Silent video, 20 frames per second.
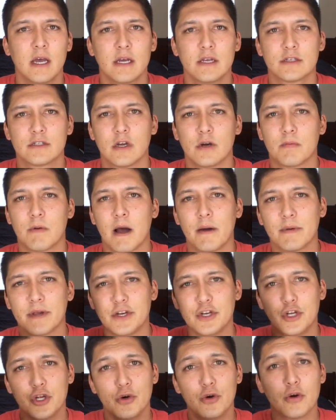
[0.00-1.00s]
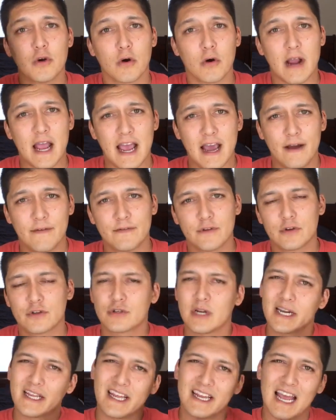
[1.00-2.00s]
probably noon or after,
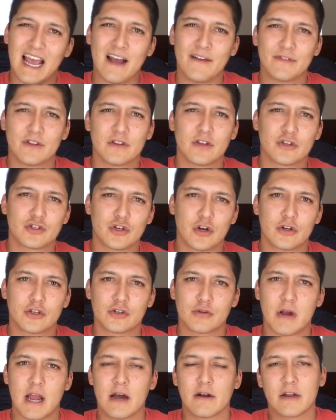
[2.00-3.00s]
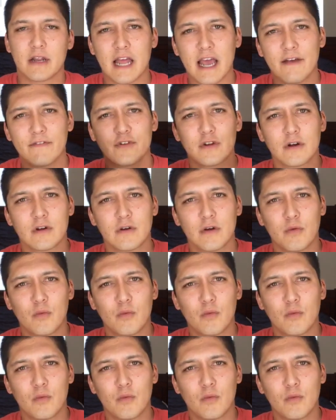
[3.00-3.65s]
trying to get after the church crowd and after